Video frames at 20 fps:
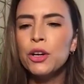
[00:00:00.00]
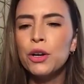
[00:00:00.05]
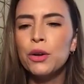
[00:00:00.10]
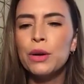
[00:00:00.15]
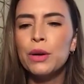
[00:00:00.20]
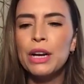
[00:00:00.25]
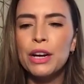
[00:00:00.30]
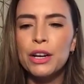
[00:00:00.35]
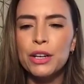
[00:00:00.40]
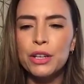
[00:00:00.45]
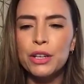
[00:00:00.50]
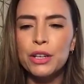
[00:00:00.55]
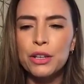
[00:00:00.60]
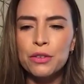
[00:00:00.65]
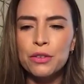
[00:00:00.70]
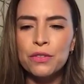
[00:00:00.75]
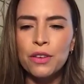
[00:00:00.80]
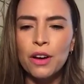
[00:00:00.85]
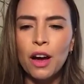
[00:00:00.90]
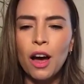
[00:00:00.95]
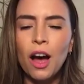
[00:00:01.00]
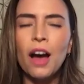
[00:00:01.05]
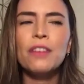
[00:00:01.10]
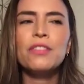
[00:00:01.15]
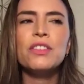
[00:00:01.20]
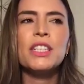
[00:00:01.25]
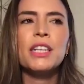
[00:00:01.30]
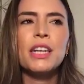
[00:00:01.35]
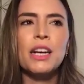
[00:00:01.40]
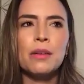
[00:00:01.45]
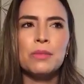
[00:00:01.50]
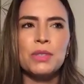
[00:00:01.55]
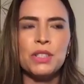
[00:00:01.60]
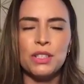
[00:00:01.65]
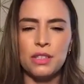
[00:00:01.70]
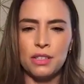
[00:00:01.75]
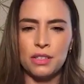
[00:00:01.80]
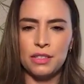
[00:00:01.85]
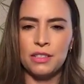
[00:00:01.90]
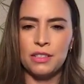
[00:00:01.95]
your career, you've often come to
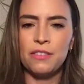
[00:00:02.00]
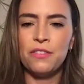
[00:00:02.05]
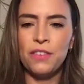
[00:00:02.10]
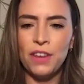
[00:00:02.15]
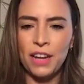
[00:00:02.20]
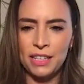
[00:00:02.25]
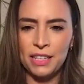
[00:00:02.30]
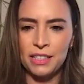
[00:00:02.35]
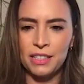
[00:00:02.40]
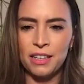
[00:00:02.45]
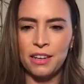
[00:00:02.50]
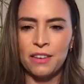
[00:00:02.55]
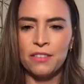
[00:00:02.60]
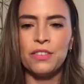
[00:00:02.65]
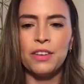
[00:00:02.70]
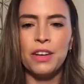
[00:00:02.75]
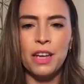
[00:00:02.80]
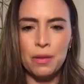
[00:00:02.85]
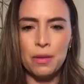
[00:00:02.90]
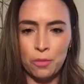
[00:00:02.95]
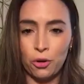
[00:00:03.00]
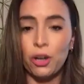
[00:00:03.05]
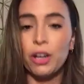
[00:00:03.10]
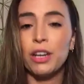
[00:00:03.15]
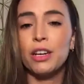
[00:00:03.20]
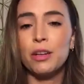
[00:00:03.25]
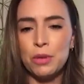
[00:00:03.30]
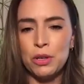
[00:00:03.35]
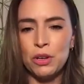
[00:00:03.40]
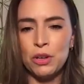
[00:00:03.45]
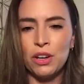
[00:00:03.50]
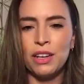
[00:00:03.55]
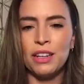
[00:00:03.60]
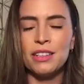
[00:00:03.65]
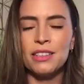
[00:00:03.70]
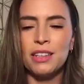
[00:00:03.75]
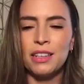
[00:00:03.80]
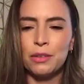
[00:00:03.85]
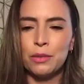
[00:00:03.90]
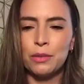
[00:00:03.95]
the defense of immigrant
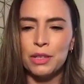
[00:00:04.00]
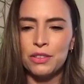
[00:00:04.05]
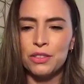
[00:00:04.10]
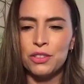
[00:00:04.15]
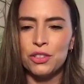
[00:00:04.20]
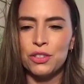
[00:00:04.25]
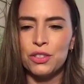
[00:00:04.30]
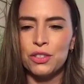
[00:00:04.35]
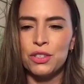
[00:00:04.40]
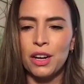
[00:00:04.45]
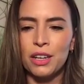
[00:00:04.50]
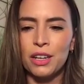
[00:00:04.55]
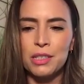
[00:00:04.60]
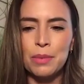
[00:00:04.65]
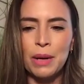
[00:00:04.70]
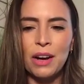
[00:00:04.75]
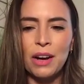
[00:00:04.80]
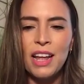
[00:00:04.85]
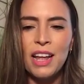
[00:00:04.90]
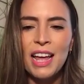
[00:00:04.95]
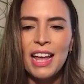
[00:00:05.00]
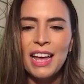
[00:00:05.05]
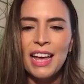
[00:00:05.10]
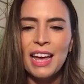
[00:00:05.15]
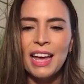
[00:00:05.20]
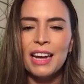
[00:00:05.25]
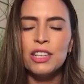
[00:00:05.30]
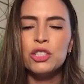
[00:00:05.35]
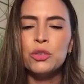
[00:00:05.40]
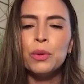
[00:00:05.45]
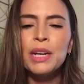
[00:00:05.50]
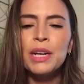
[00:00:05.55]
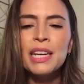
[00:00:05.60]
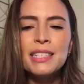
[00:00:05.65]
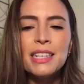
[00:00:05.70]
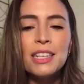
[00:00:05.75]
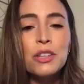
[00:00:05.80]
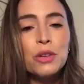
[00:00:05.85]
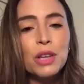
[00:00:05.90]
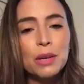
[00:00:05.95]
communities, like we just talked about. And in
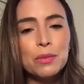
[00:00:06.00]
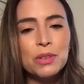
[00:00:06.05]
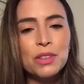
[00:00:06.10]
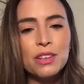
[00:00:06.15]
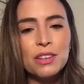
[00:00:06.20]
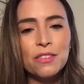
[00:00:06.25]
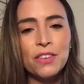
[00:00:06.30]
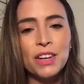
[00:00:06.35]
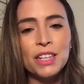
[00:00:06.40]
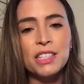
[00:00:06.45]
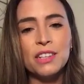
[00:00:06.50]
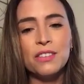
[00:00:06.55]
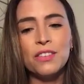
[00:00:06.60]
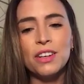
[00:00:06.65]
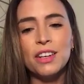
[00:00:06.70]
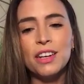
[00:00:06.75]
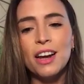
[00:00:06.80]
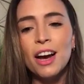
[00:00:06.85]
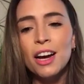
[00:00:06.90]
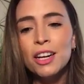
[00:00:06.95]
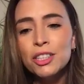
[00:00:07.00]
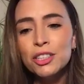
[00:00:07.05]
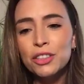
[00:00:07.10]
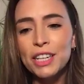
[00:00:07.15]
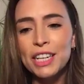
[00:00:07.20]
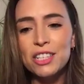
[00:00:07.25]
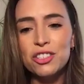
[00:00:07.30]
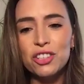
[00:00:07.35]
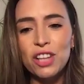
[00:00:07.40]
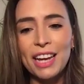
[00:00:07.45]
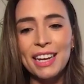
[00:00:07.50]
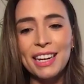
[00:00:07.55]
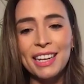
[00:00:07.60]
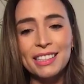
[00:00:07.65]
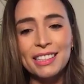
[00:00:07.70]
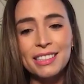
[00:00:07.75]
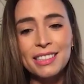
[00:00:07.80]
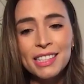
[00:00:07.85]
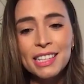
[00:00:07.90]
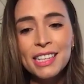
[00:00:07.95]
2018, you came to the defense of an underage
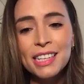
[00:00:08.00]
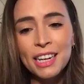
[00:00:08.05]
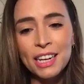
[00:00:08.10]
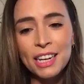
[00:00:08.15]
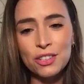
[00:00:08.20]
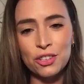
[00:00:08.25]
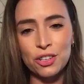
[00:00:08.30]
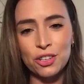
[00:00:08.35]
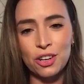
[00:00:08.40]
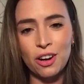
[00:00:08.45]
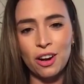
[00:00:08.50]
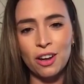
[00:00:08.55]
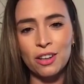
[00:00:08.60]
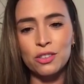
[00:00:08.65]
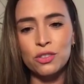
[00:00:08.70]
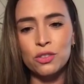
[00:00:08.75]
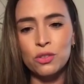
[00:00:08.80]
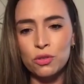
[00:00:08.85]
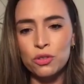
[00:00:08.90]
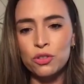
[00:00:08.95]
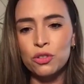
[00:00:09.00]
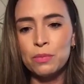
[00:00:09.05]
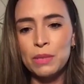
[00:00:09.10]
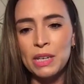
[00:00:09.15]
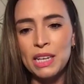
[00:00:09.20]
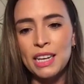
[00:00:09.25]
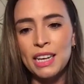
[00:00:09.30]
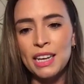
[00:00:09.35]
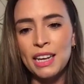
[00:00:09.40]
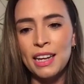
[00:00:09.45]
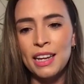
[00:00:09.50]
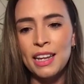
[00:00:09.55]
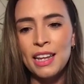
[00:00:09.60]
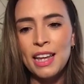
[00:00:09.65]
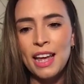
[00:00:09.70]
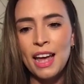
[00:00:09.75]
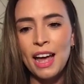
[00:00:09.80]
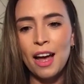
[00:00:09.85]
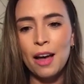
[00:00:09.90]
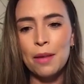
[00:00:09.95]
Latinx teenager on social media
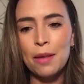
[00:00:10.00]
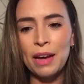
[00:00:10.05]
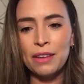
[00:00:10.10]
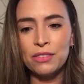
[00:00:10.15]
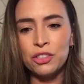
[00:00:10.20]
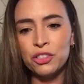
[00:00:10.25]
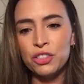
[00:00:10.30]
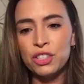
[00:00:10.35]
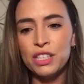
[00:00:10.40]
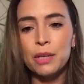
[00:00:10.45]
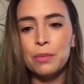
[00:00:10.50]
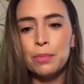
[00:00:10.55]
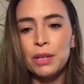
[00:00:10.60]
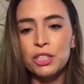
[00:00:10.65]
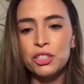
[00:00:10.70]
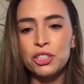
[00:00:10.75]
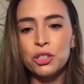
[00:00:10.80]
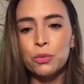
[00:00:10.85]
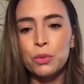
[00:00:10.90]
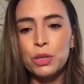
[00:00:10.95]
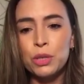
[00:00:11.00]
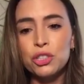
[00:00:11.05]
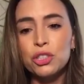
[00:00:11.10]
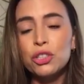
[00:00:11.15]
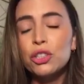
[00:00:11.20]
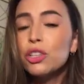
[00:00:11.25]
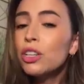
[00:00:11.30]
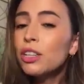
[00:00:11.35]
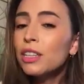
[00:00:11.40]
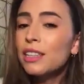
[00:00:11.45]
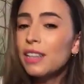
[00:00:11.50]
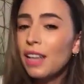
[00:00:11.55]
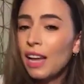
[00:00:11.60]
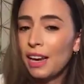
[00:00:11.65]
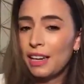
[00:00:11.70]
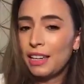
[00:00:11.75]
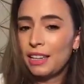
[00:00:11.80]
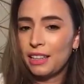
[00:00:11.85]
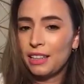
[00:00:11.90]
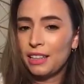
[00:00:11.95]
after seeing a picture which looked
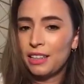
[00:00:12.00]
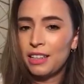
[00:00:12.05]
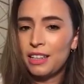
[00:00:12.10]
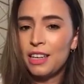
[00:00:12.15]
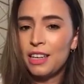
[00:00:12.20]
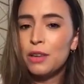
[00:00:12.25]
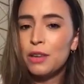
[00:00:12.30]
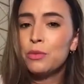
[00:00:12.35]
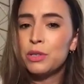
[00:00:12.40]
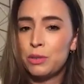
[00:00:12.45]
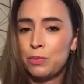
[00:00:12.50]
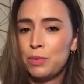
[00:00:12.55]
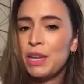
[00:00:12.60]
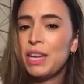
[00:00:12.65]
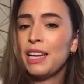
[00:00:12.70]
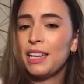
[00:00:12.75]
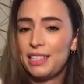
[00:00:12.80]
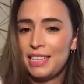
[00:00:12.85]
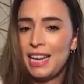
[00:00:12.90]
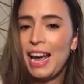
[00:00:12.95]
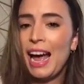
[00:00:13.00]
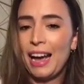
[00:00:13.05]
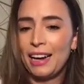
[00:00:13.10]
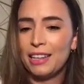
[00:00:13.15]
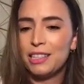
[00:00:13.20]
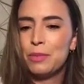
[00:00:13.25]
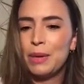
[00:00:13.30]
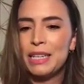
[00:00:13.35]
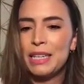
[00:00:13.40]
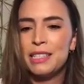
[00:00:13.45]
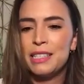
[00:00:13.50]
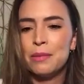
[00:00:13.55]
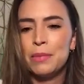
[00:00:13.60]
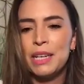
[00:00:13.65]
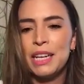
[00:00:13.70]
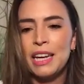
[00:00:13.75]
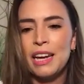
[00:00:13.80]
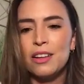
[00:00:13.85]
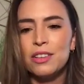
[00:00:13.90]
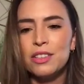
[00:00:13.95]
like he was being attacked by
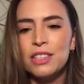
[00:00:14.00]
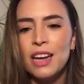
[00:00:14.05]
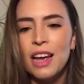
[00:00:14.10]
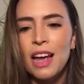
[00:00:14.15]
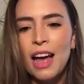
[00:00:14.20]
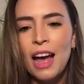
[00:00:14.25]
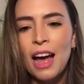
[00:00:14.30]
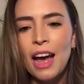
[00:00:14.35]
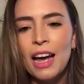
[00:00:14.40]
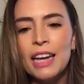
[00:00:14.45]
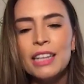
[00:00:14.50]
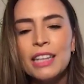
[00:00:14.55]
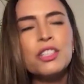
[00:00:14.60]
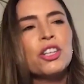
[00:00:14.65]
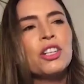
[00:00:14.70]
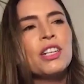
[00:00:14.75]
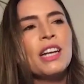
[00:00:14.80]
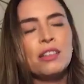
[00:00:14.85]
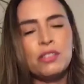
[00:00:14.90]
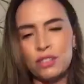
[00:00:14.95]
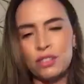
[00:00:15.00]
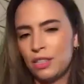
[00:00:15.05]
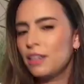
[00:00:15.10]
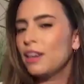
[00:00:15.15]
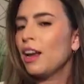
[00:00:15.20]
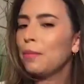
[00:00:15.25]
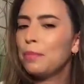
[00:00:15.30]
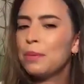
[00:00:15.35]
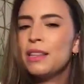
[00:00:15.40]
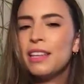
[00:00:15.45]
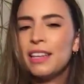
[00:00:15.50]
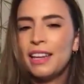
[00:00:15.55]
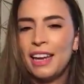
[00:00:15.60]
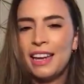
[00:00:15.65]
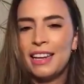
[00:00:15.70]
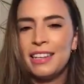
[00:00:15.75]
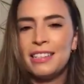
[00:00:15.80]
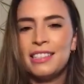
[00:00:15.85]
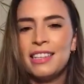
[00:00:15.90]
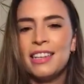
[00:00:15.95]
somebody else. It turned out to not be the
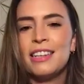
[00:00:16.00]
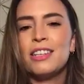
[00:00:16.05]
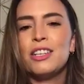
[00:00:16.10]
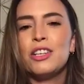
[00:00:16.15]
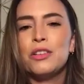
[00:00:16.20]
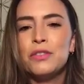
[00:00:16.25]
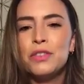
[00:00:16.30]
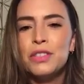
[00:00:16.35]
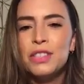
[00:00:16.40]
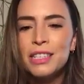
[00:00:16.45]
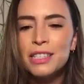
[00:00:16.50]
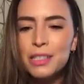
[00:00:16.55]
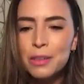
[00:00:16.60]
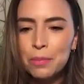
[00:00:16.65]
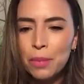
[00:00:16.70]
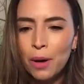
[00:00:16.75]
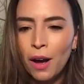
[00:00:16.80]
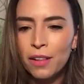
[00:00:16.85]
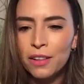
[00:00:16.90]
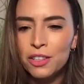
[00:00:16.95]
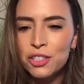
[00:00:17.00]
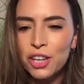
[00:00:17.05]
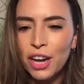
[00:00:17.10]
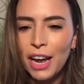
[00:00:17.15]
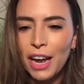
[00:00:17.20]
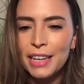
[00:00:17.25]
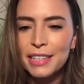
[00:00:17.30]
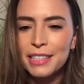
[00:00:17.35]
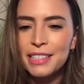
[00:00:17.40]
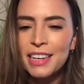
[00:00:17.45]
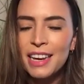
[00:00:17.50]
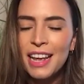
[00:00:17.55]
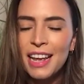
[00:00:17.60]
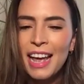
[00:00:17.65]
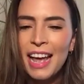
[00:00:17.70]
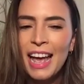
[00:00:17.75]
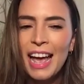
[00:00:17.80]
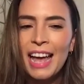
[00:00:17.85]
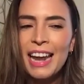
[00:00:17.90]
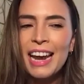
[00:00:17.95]
case, and you've since apologized.
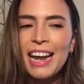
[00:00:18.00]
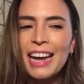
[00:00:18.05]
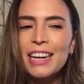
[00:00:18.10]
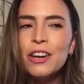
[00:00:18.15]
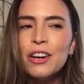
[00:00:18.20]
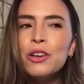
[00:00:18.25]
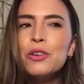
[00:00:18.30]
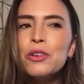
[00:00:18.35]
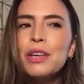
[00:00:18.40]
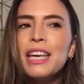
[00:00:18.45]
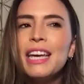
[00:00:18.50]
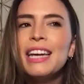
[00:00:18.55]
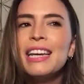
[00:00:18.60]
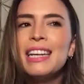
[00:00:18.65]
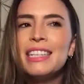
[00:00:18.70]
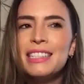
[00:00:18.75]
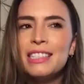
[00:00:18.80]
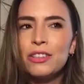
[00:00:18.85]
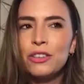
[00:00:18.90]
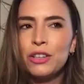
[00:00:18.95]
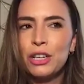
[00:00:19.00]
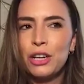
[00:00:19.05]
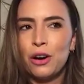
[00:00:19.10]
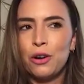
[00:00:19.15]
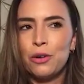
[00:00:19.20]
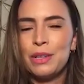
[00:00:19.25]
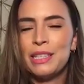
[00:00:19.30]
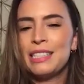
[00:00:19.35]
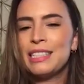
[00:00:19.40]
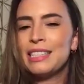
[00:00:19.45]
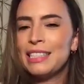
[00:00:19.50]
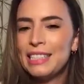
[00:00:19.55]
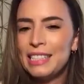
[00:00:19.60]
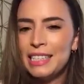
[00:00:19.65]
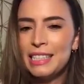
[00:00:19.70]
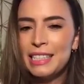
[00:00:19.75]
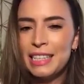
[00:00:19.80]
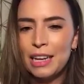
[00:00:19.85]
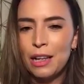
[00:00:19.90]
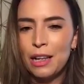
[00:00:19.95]
And I know you can't necessarily go into
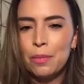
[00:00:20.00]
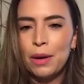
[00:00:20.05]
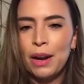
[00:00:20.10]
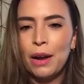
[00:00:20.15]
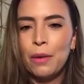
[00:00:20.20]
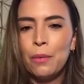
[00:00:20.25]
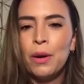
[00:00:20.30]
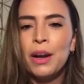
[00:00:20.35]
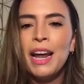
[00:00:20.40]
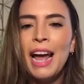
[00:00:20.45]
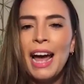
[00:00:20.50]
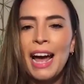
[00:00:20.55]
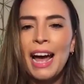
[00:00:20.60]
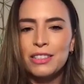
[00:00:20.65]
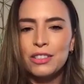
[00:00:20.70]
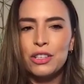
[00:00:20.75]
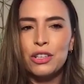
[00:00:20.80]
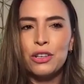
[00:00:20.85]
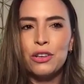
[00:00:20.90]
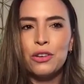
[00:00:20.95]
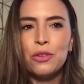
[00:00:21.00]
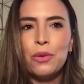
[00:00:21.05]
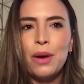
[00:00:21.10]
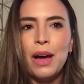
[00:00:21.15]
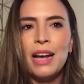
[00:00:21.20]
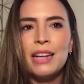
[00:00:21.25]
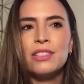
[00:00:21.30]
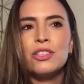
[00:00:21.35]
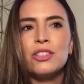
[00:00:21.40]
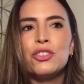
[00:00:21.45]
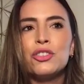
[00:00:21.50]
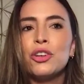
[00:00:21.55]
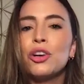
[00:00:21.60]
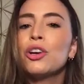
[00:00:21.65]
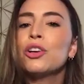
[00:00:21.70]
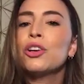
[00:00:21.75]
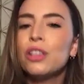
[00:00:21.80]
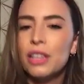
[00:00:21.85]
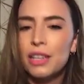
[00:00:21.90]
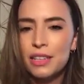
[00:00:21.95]
detail, but I want to ask you, as a
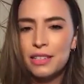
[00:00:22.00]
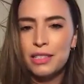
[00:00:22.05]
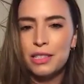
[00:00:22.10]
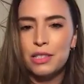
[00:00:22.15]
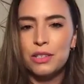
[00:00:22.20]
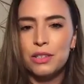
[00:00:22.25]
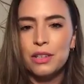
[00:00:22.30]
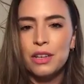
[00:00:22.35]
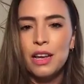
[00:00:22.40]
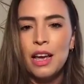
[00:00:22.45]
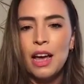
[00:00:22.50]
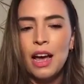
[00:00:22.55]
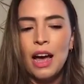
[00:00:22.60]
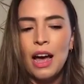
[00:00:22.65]
journalist,